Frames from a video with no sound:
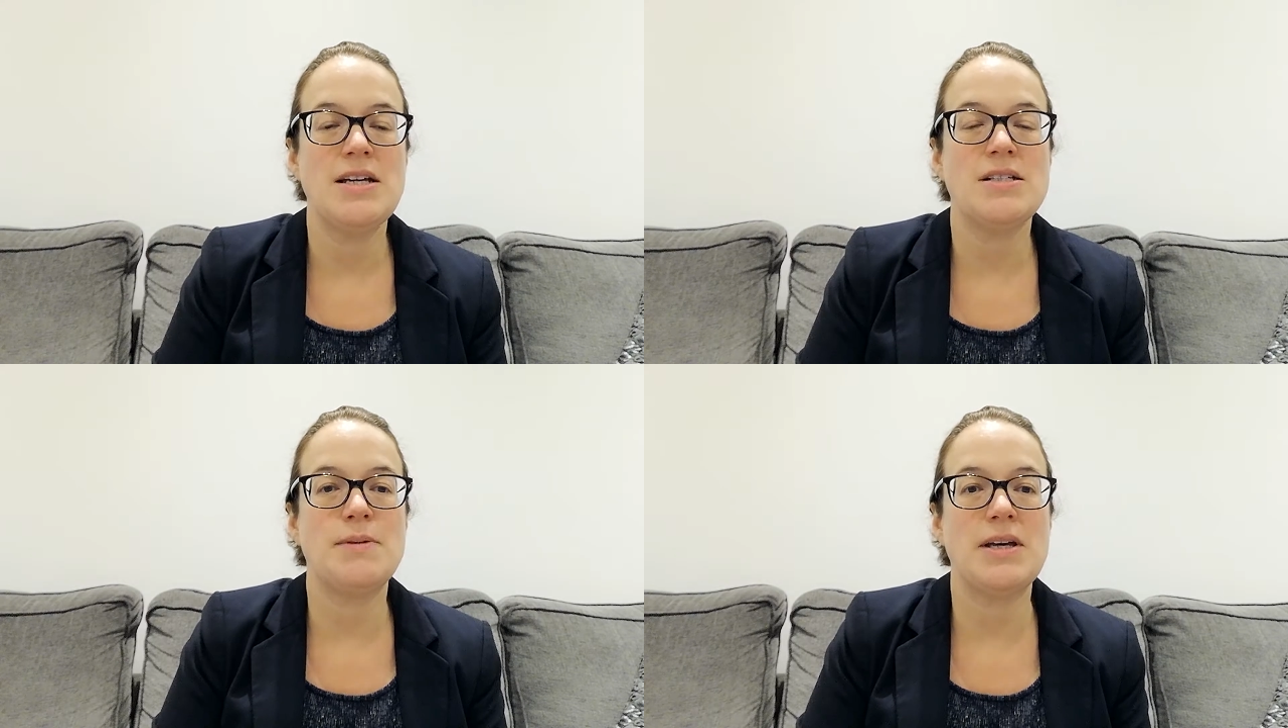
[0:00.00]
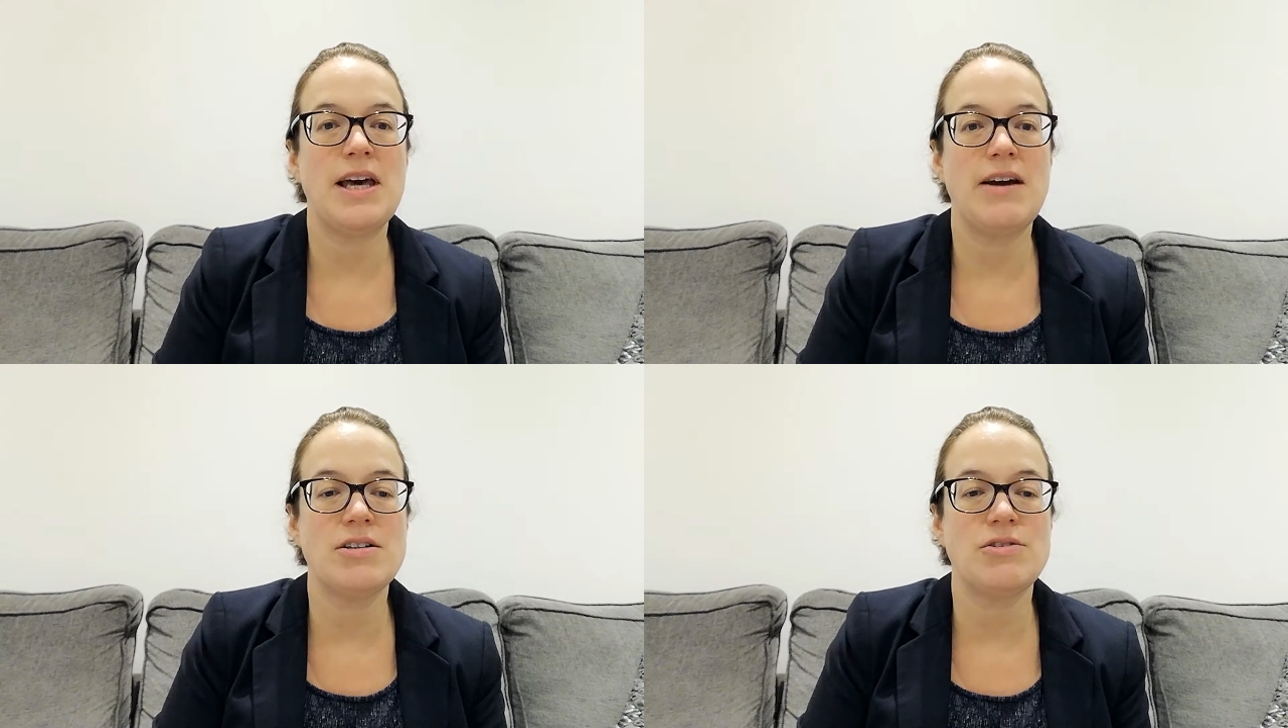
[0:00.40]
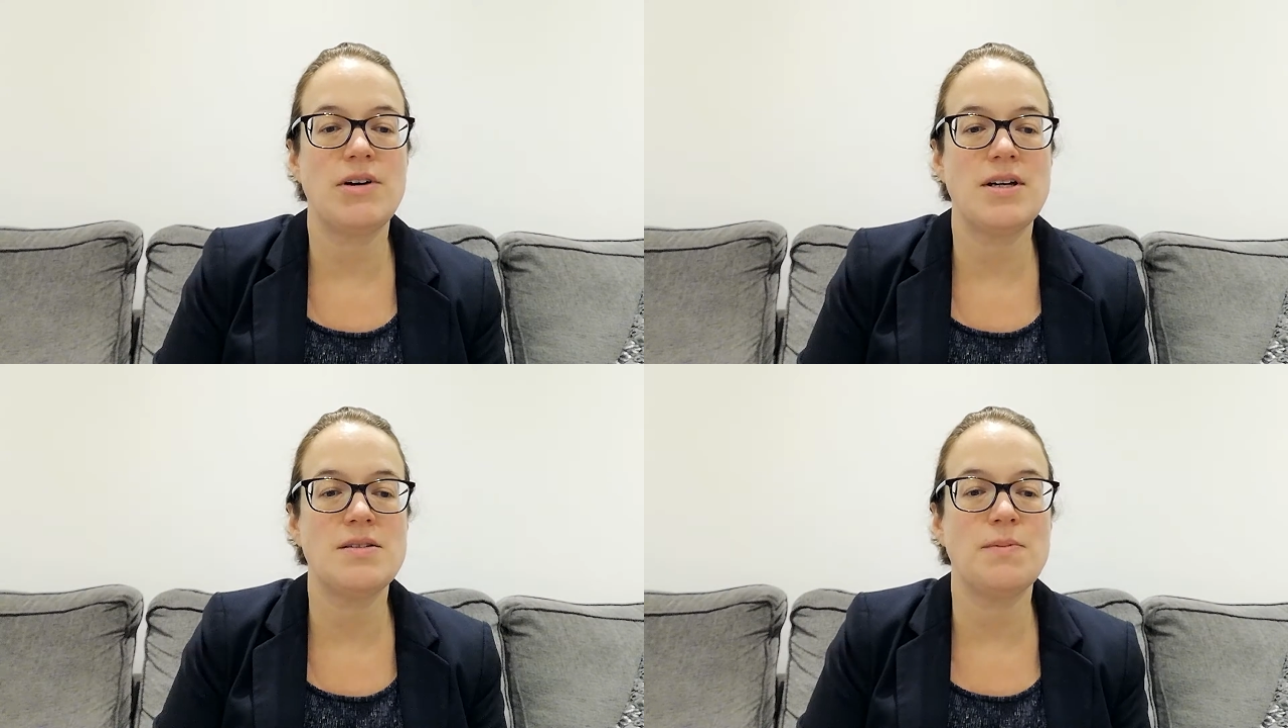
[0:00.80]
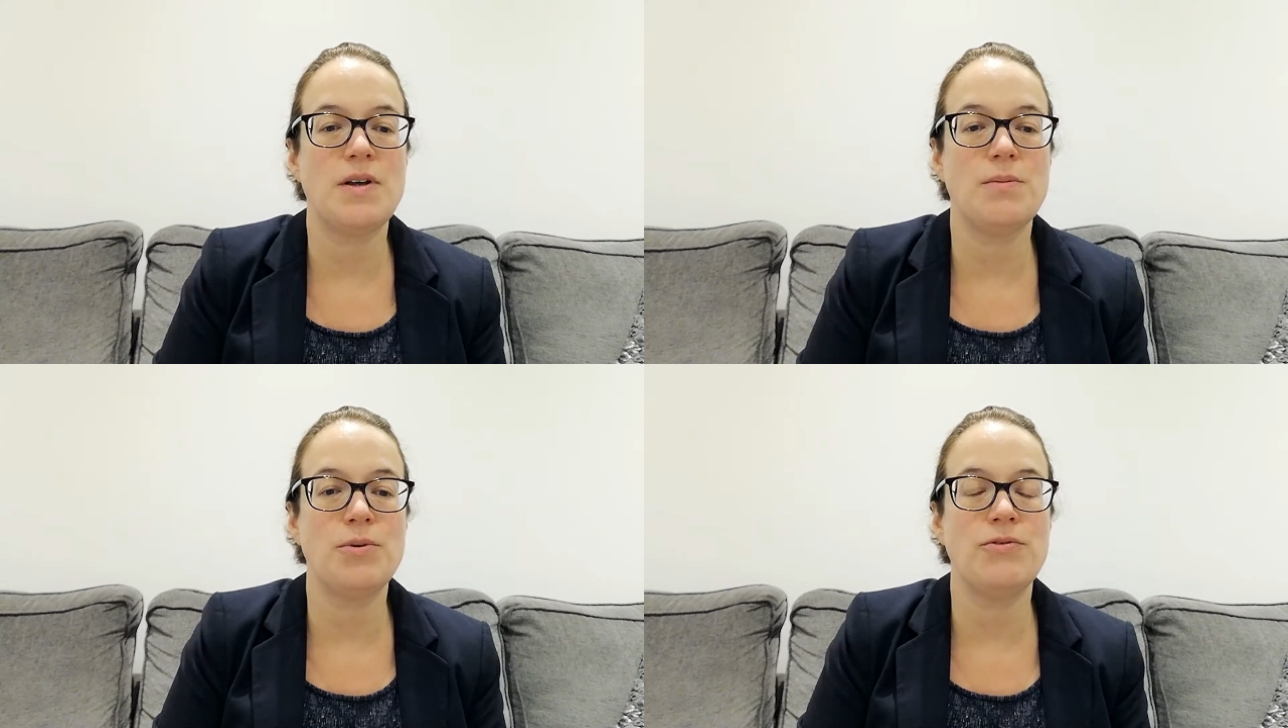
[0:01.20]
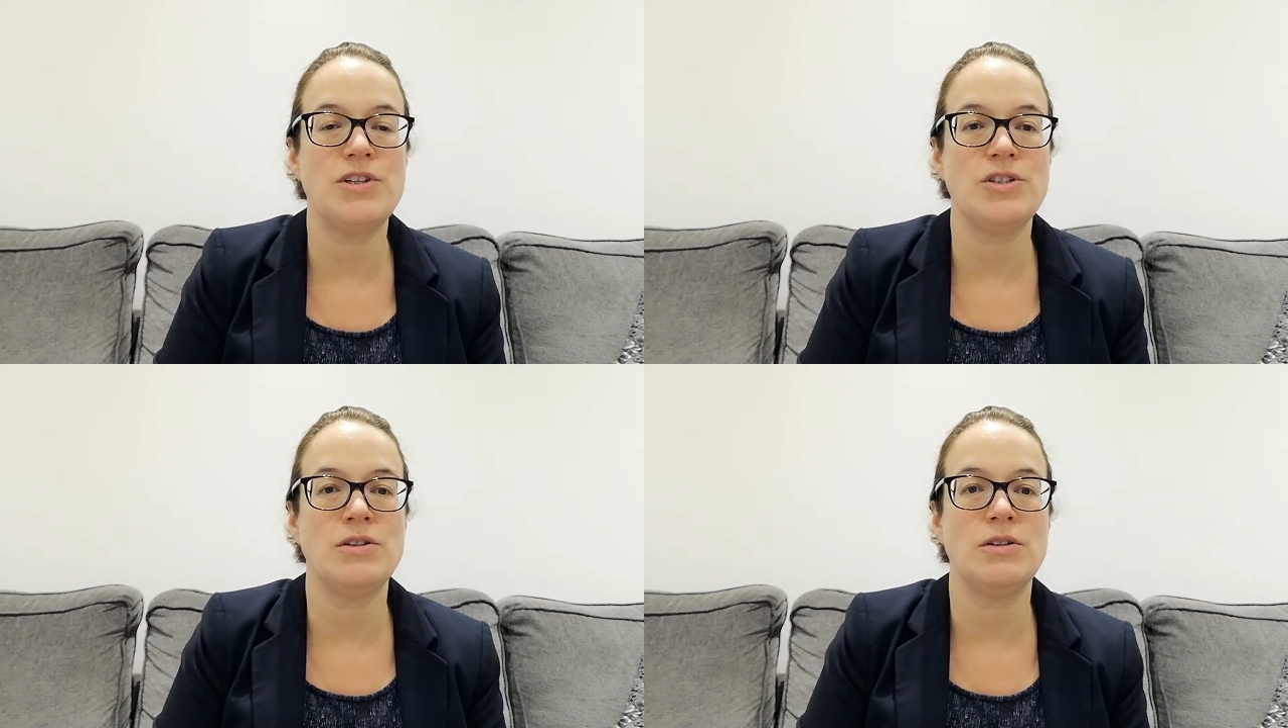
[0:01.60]
to be characterised by the
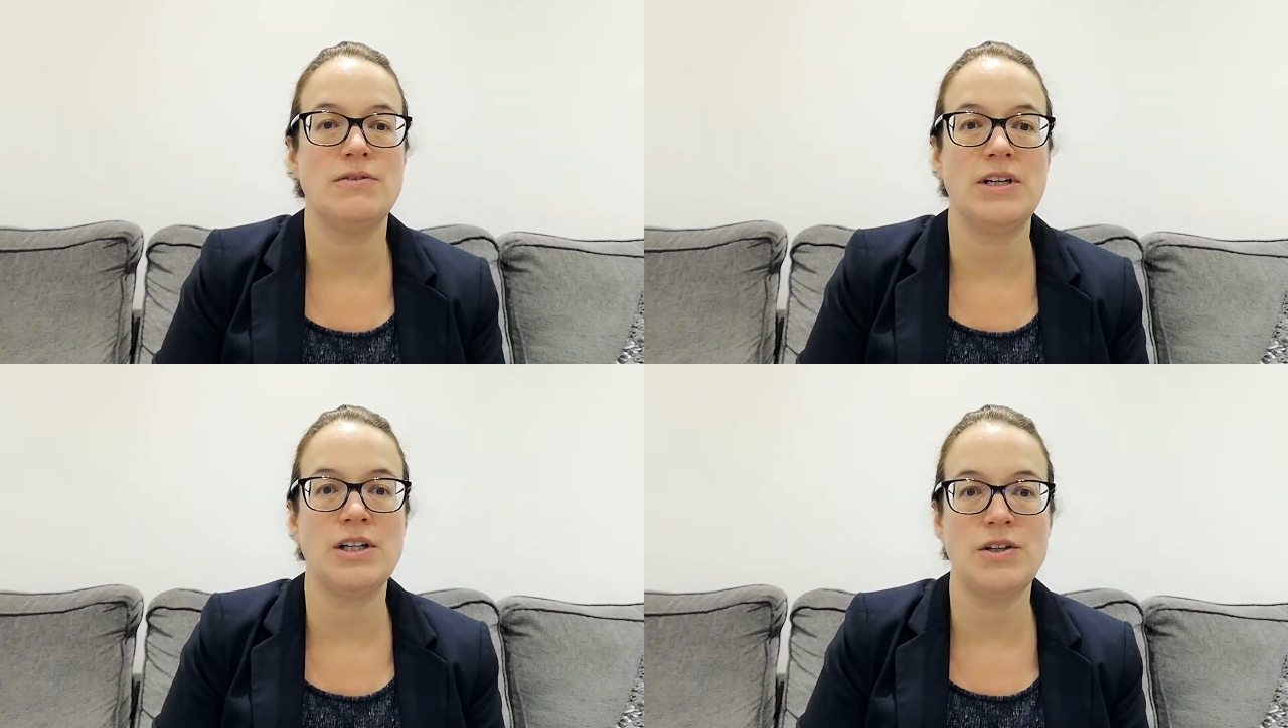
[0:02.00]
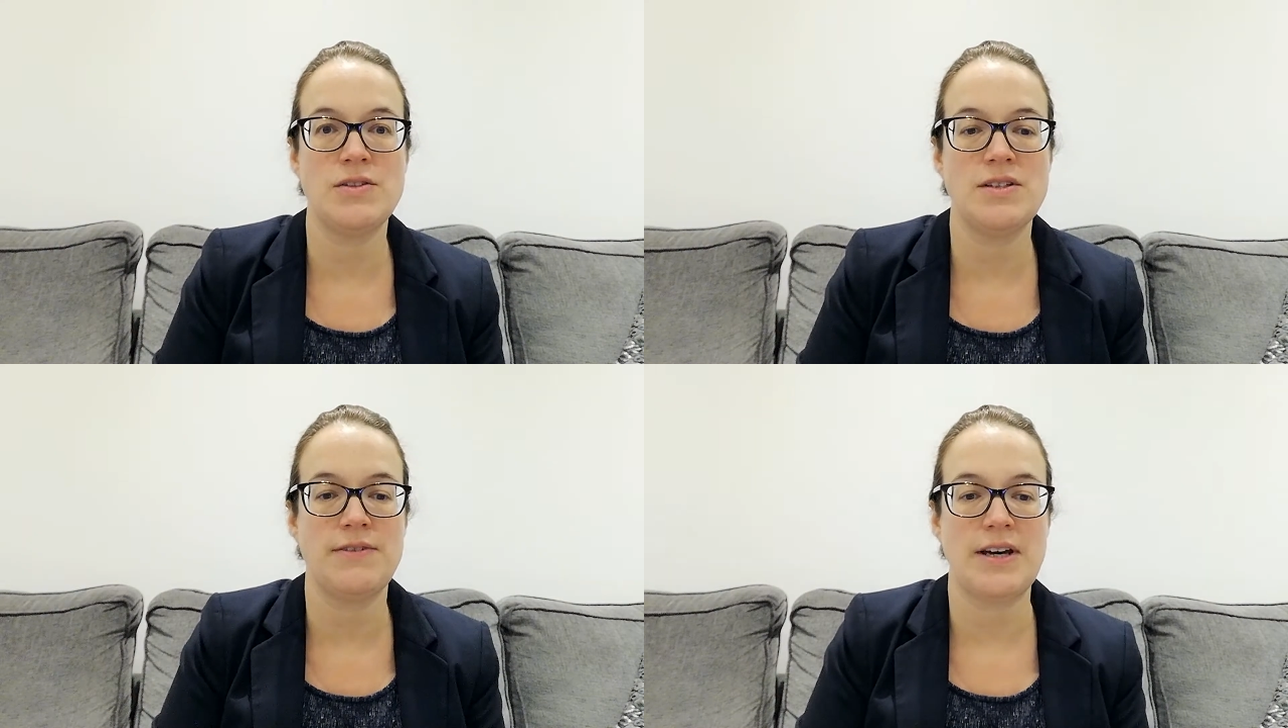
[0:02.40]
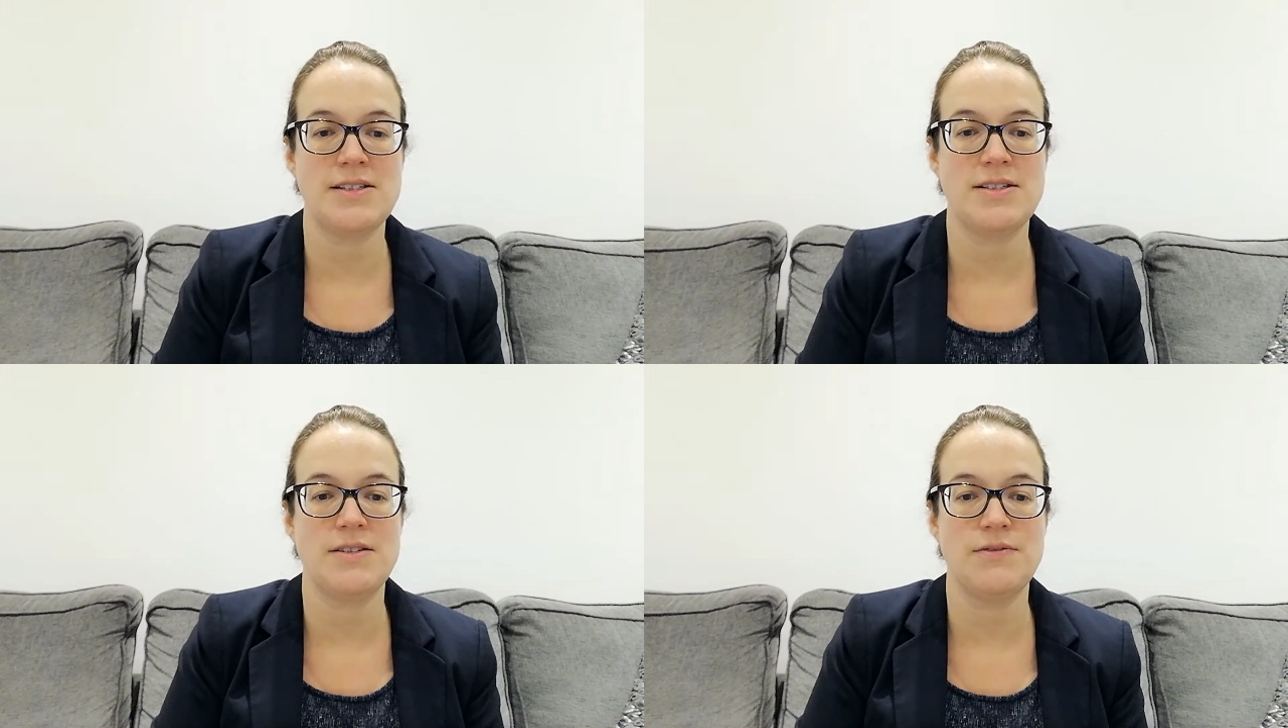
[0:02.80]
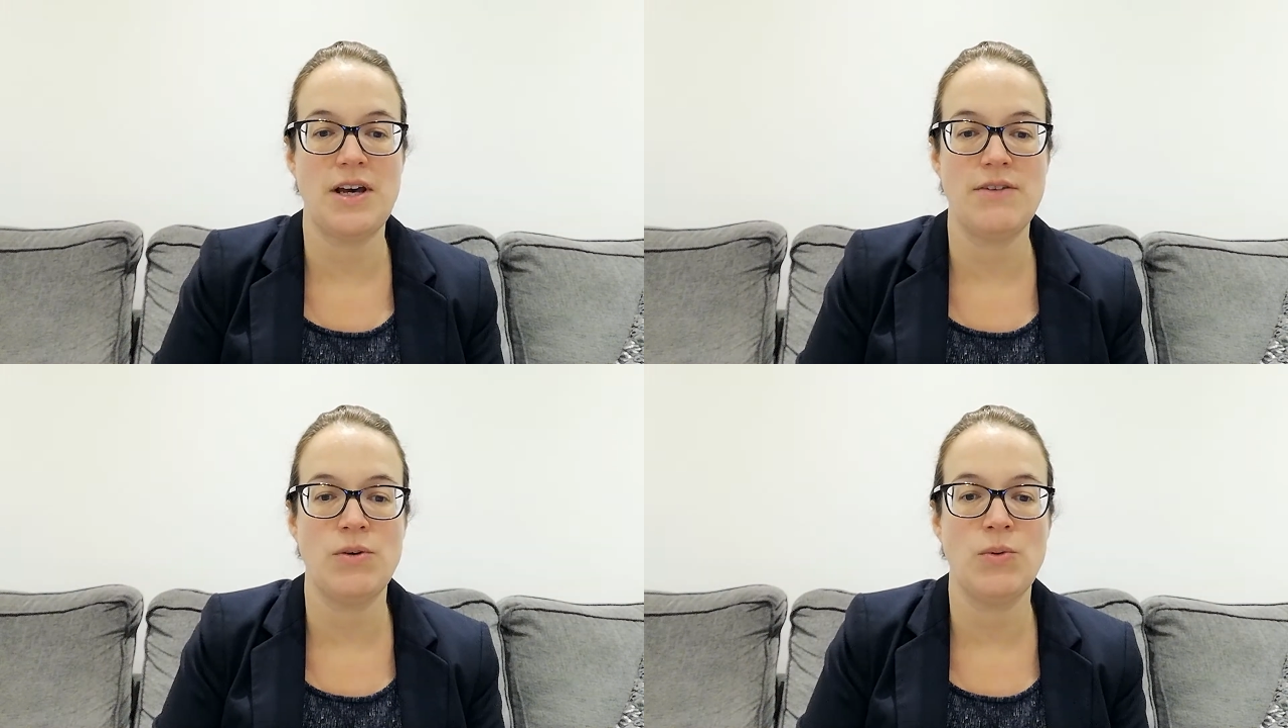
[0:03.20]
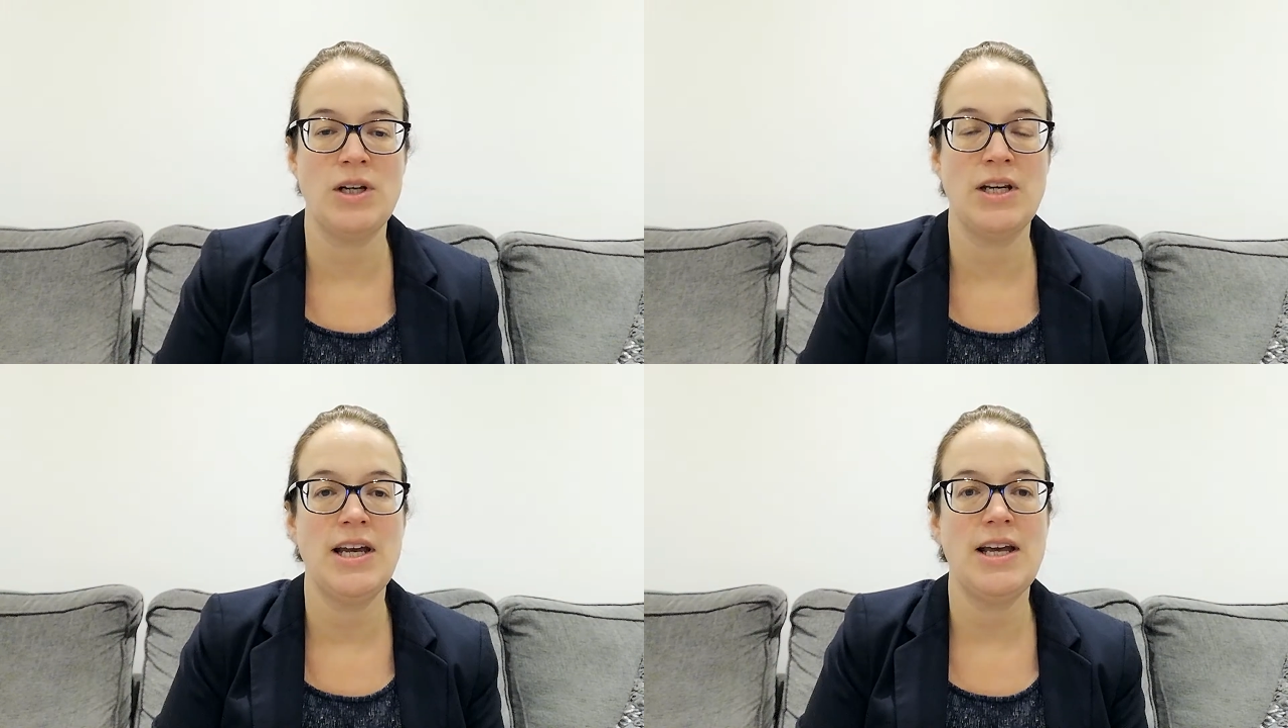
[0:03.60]
provision of inclusive access for everyone,